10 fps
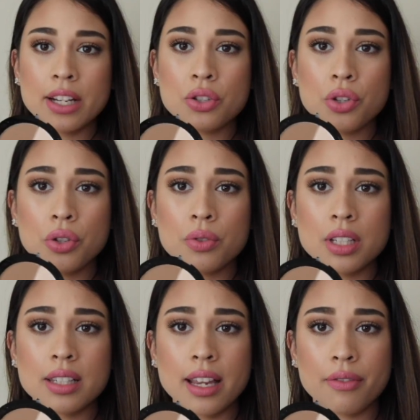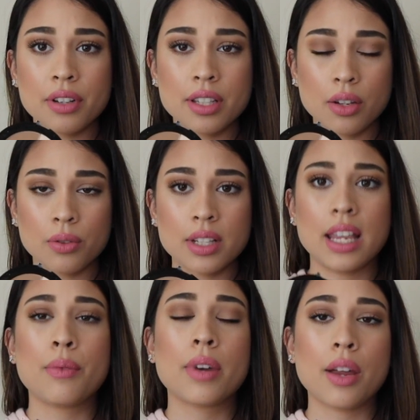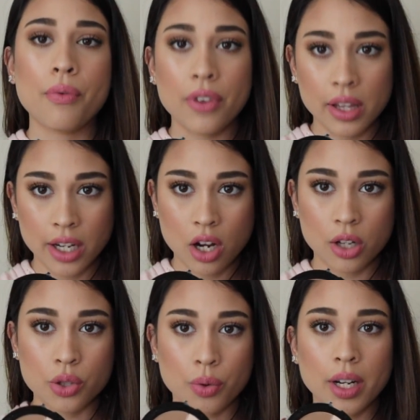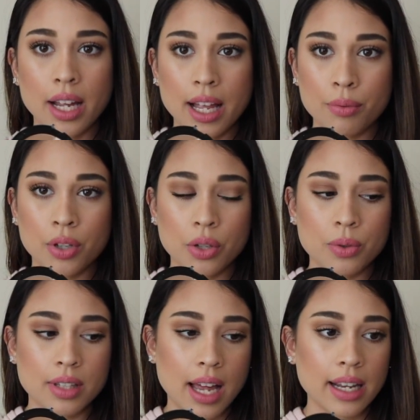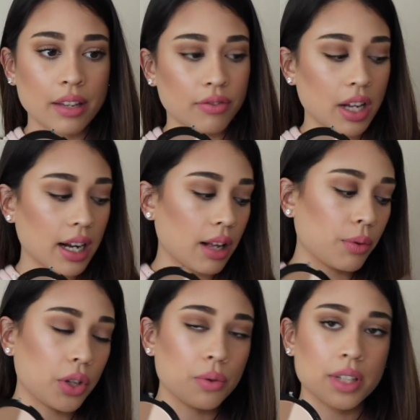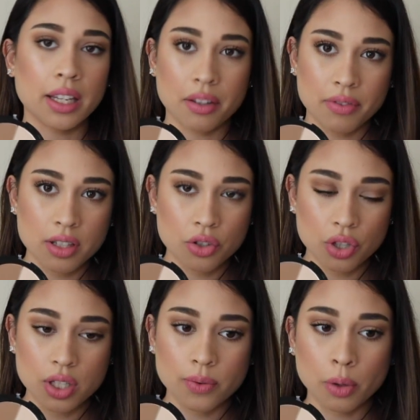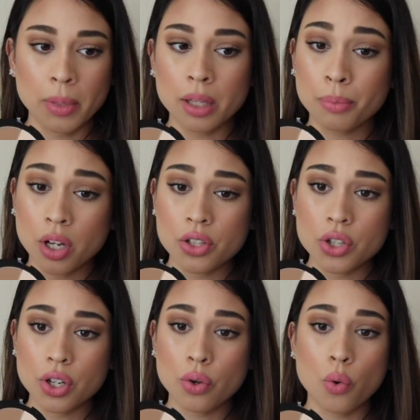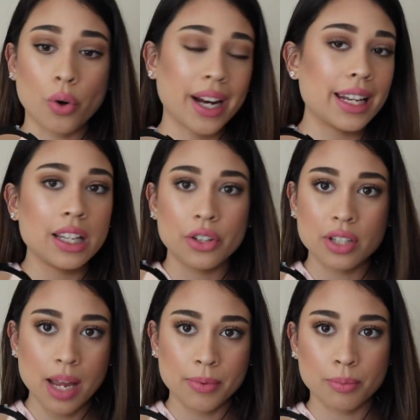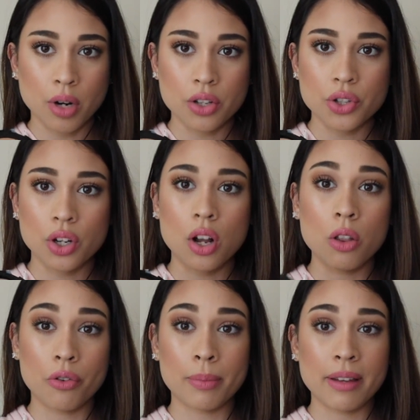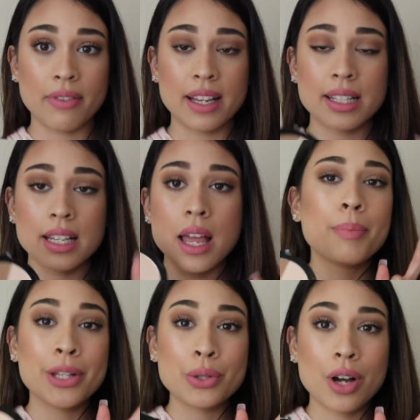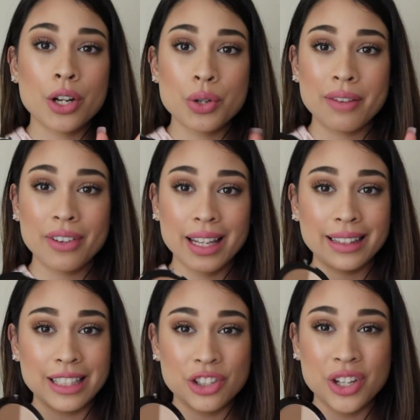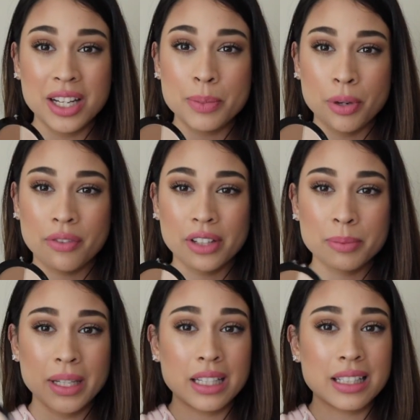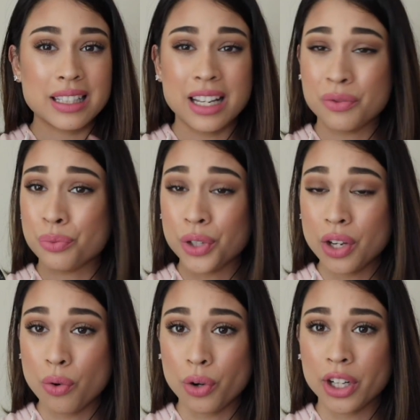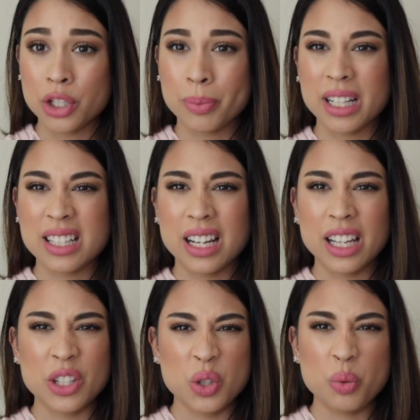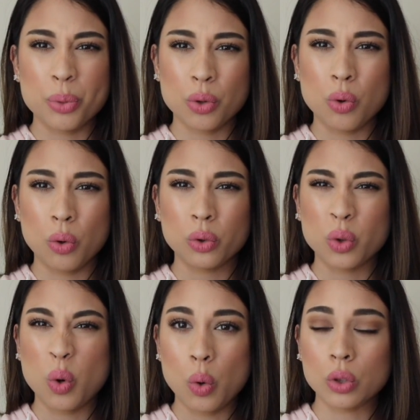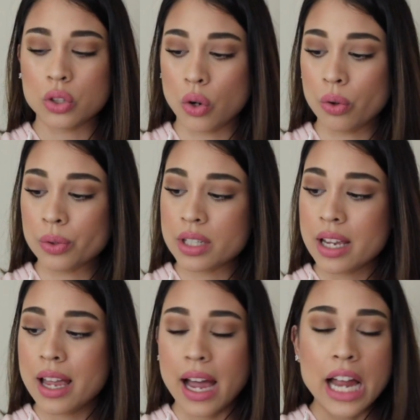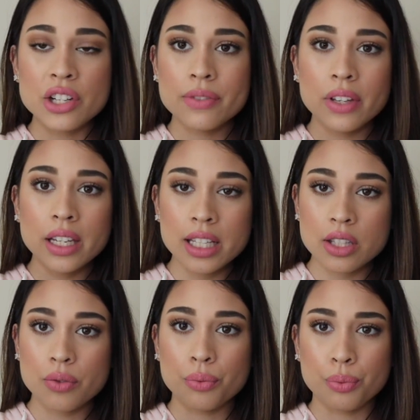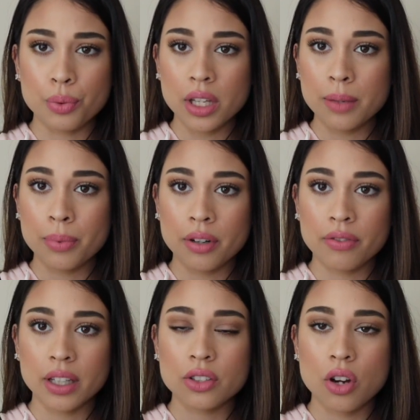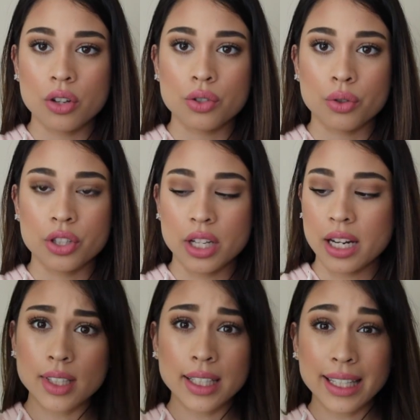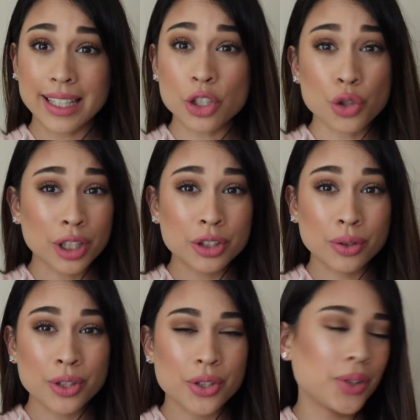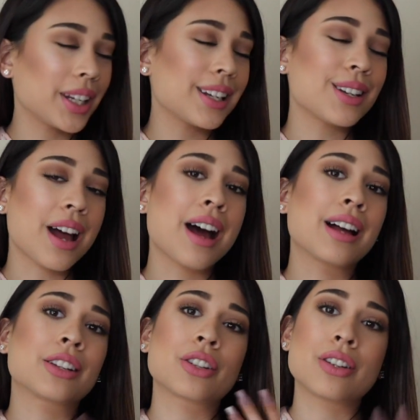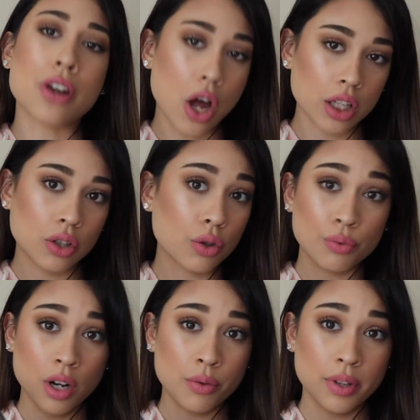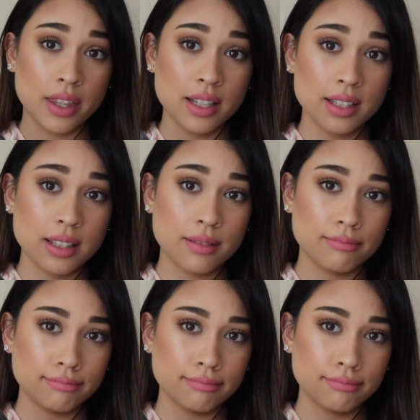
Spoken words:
I do use this every single day. When I feel like contouring, I will use that. If not, I will use like the Physicians Formula bronzer or any other type of bronzer all over my face. But to contour, I feel like this shade's perfect because it's not really orange, but it's not like super cold toned. I just feel like it's really perfect contour shade. Again, drugstore, so you cannot not go wrong with this.